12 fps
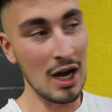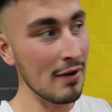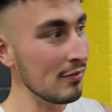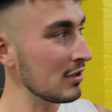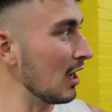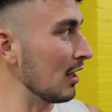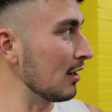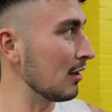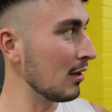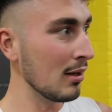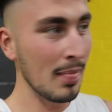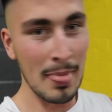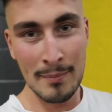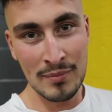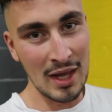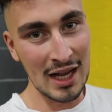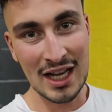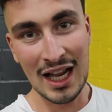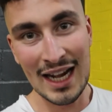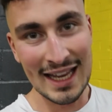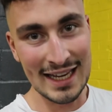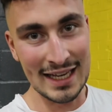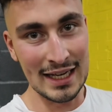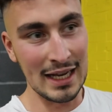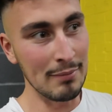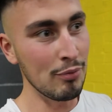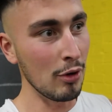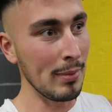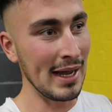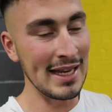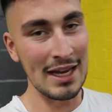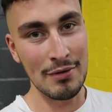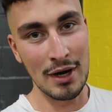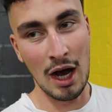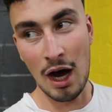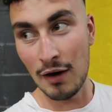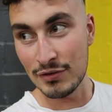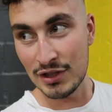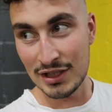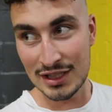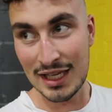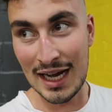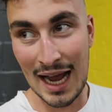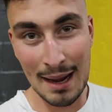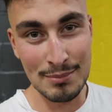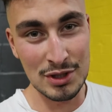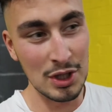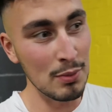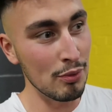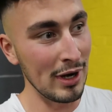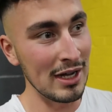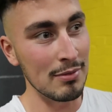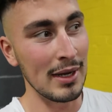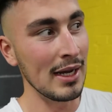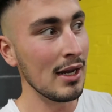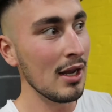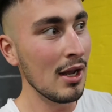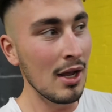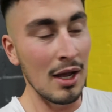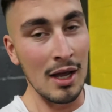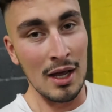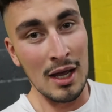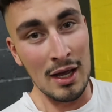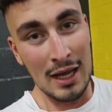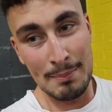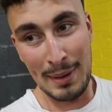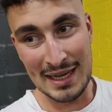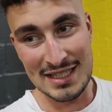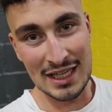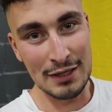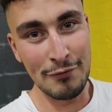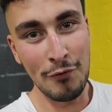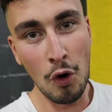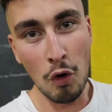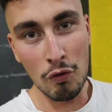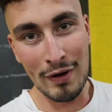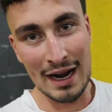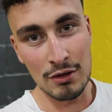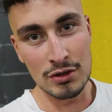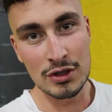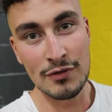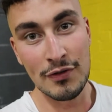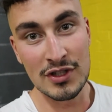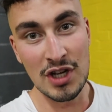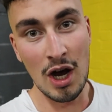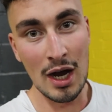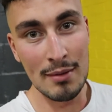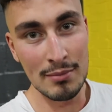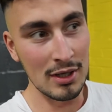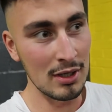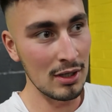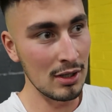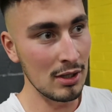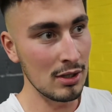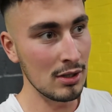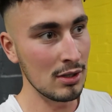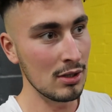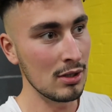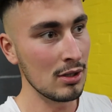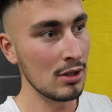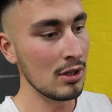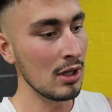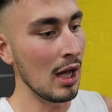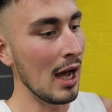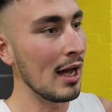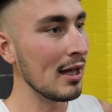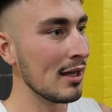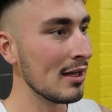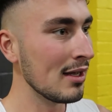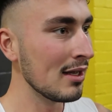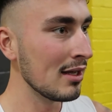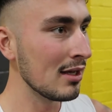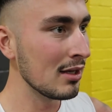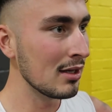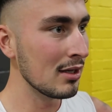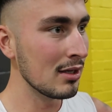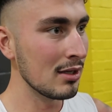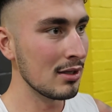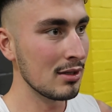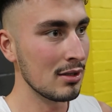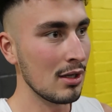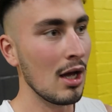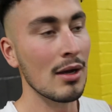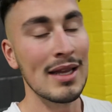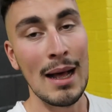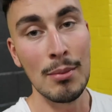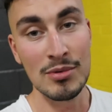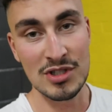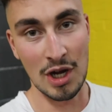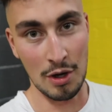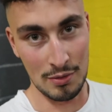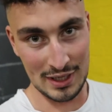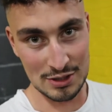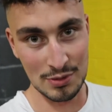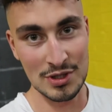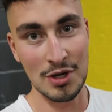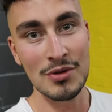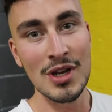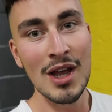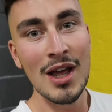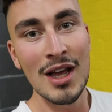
I'm done a clean in probably about a year and a half, so this is gonna absolutely break me. Basically, it's four rounds for time. Huh? Kelp toe, that's what it's called.